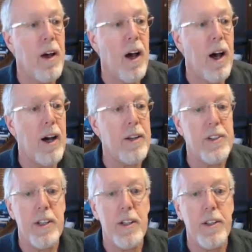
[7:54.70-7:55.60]

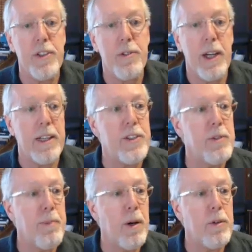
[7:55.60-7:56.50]
To illustrate, let's
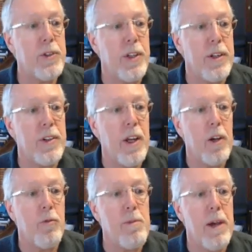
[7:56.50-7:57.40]
suppose that
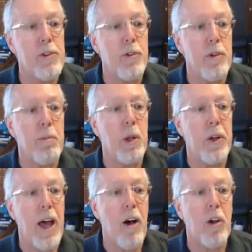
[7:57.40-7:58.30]
we measure the
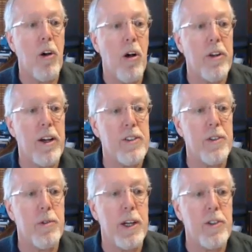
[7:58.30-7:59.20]
blood alcohol
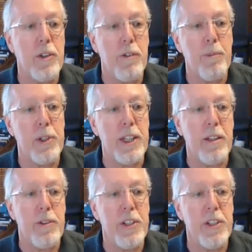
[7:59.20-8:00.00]
concentration of a particular